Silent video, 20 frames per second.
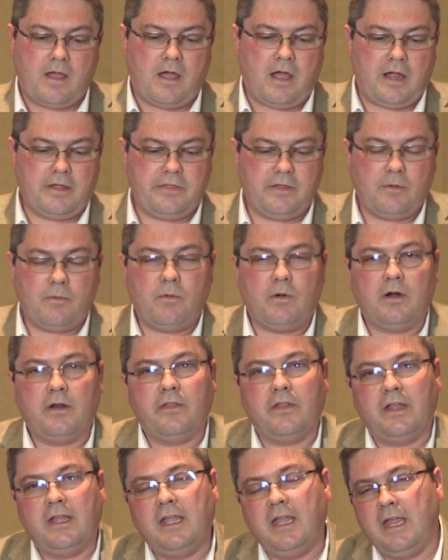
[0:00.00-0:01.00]
I think one of
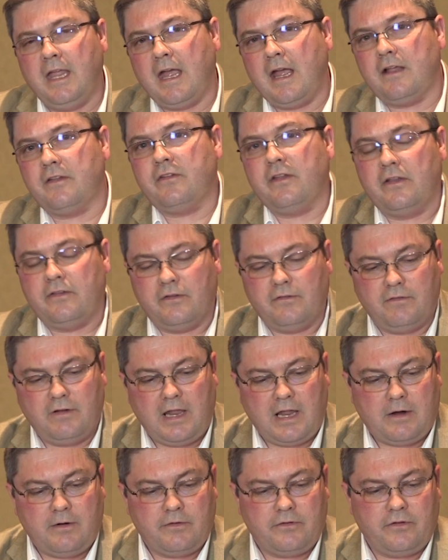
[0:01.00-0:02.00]
the key assets of
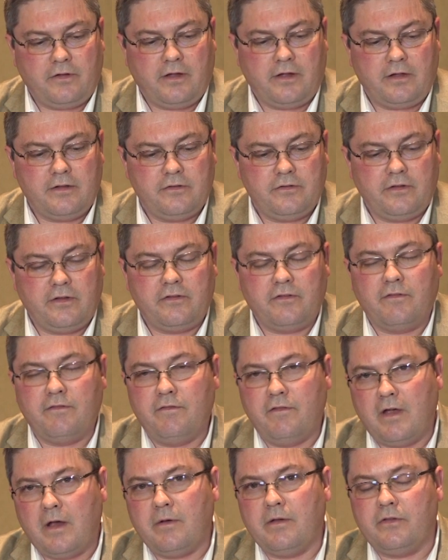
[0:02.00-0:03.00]
LacriScience is a
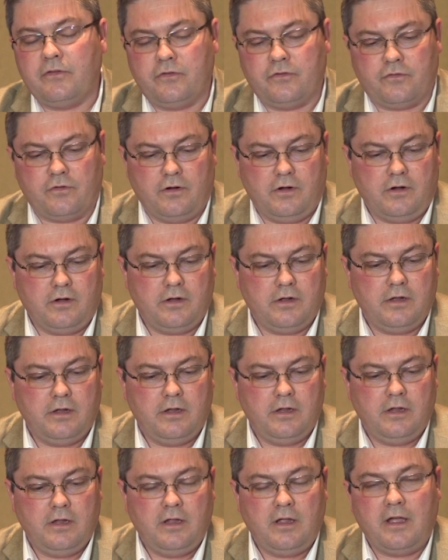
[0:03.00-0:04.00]
very strong
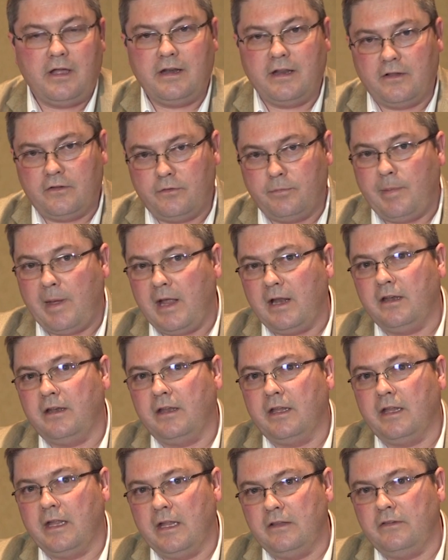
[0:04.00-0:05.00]
and
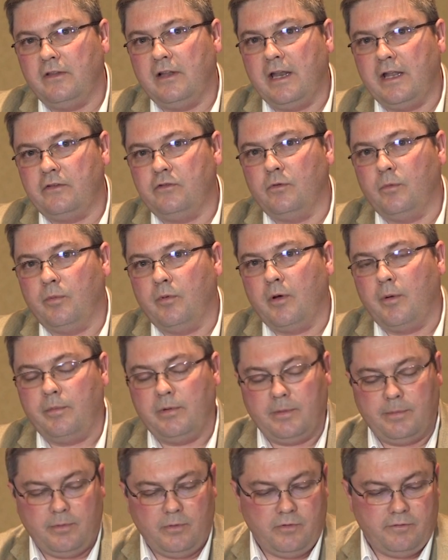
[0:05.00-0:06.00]
expanding intellectual
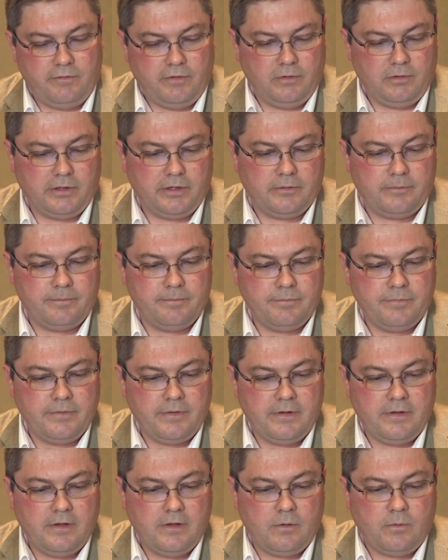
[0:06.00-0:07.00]
property portfolio.
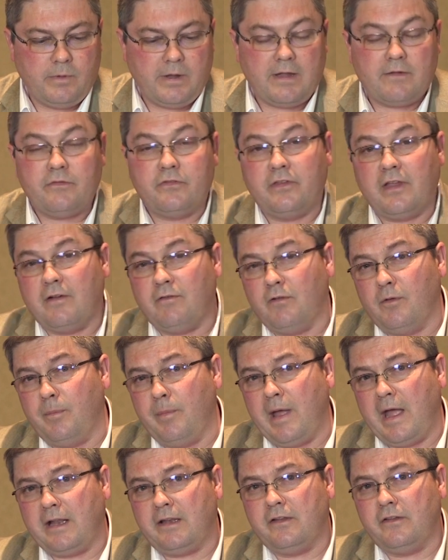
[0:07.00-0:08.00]
We have several
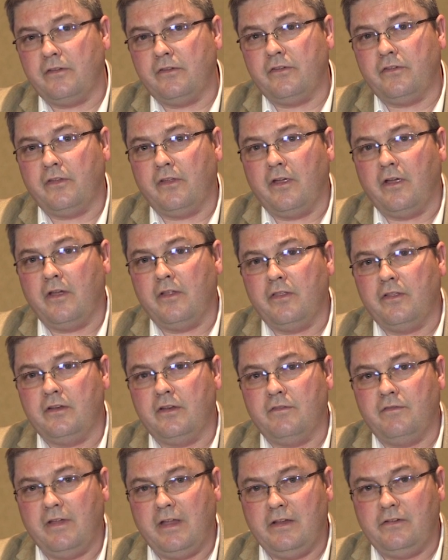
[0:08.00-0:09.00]
patents that
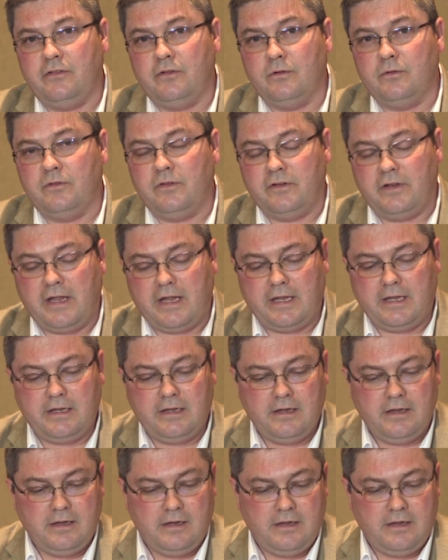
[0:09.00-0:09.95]
have issued today.